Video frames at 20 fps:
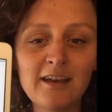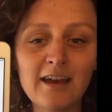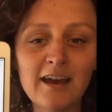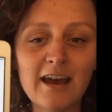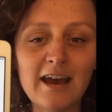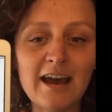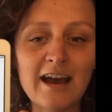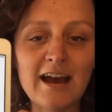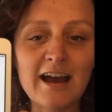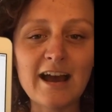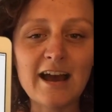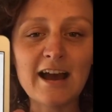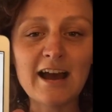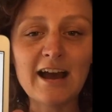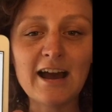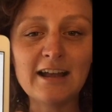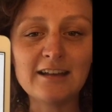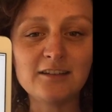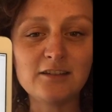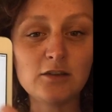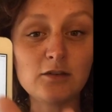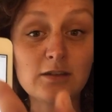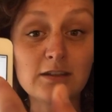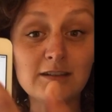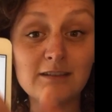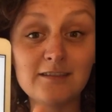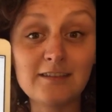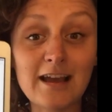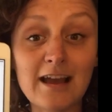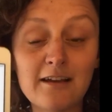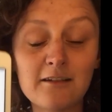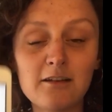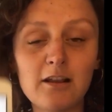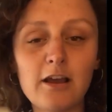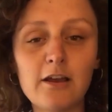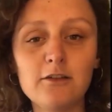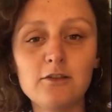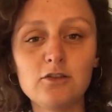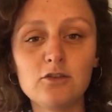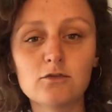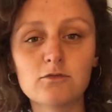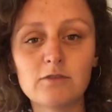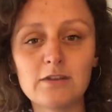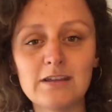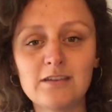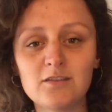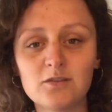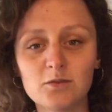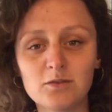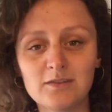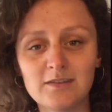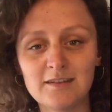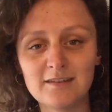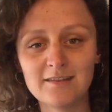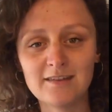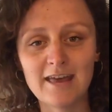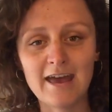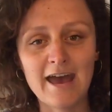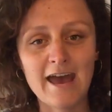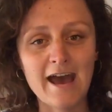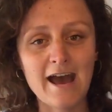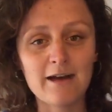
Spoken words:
and you can download your resources there.